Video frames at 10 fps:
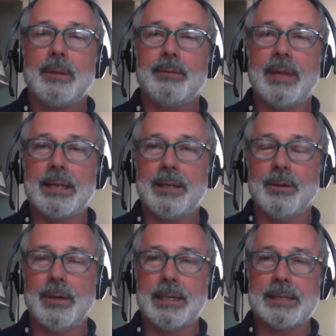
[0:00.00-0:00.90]
Thank you,
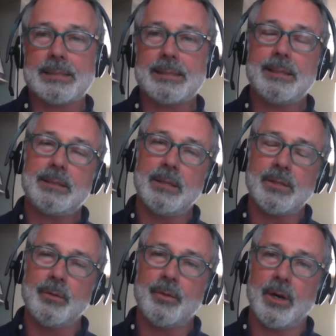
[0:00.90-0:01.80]
Ellis.
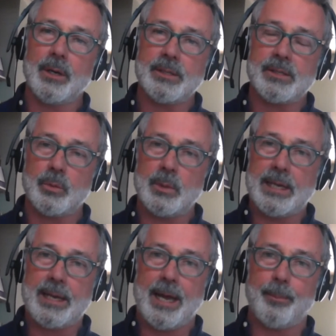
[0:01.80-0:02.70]
So far, just to
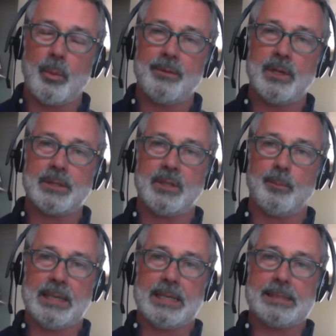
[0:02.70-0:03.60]
recap, we've looked at
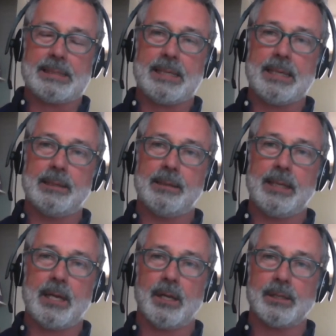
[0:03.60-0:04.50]
place in
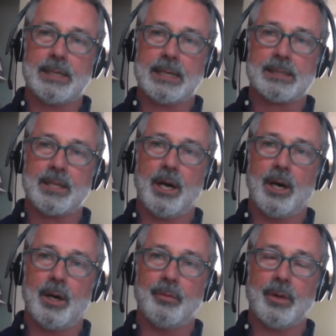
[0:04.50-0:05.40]
the context
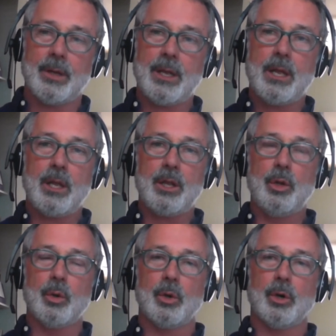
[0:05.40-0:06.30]
of
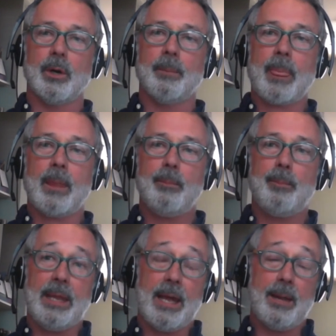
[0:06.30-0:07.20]
your
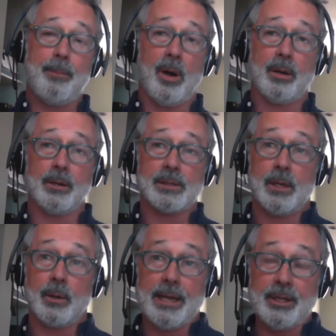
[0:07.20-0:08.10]
PA partner's
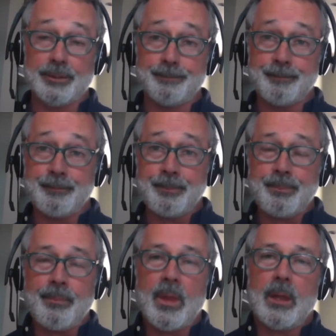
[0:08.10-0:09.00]
location.
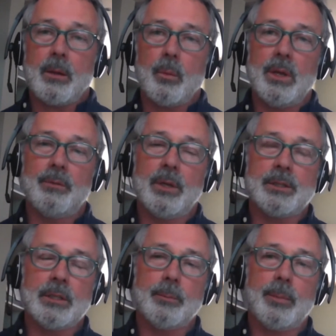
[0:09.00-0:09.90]
We've
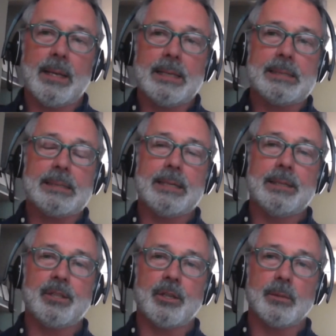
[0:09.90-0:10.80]
looked at place in
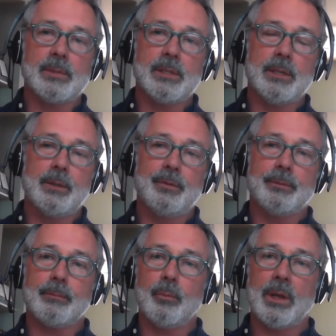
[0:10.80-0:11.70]
terms of
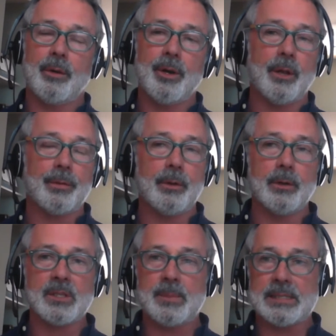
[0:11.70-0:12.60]
whether or not there are
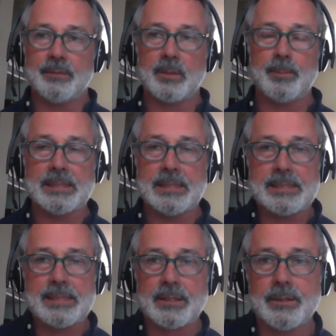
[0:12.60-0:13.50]
specific business
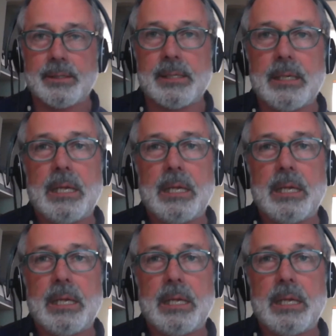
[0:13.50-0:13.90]
sectors.